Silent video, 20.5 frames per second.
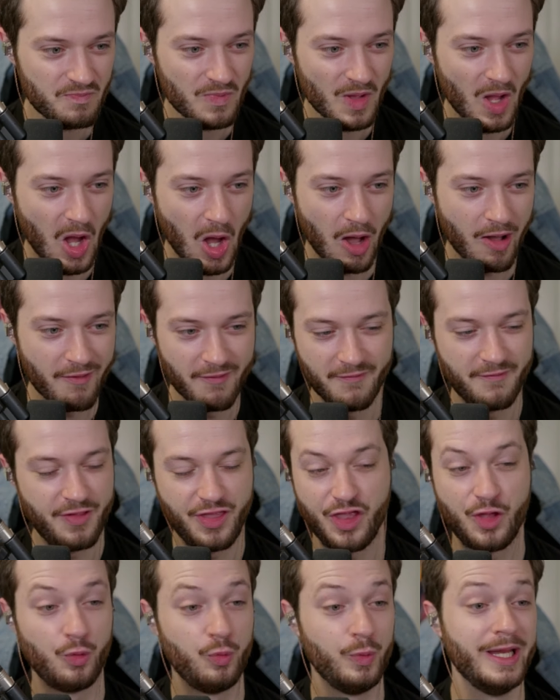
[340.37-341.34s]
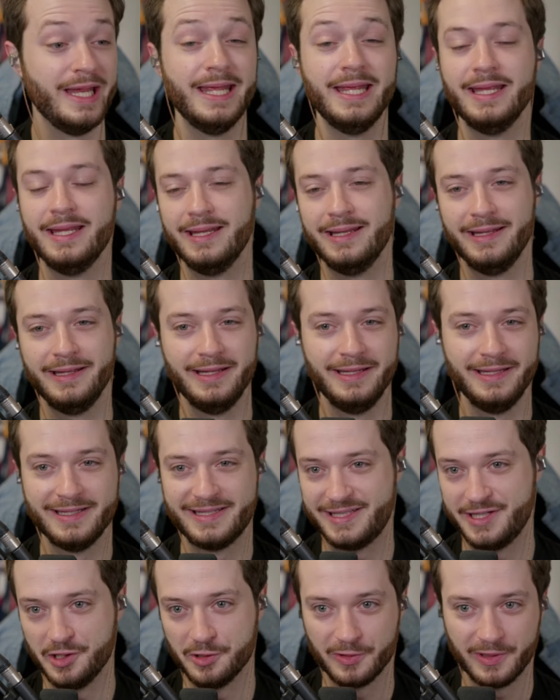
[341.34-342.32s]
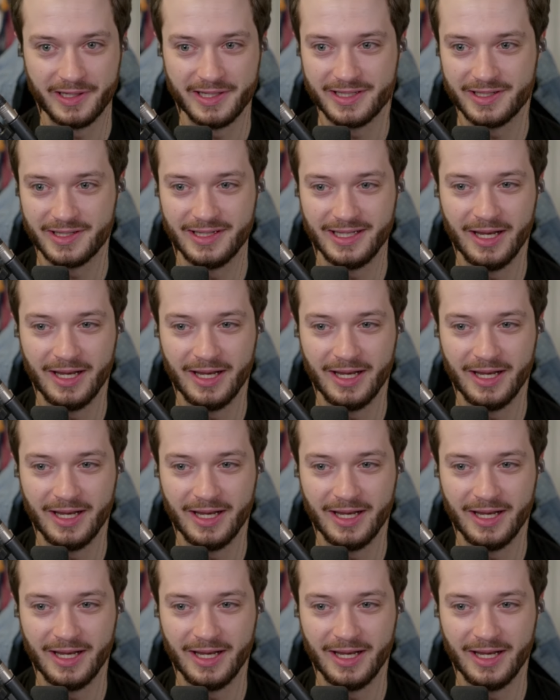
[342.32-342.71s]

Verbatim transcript: of three series.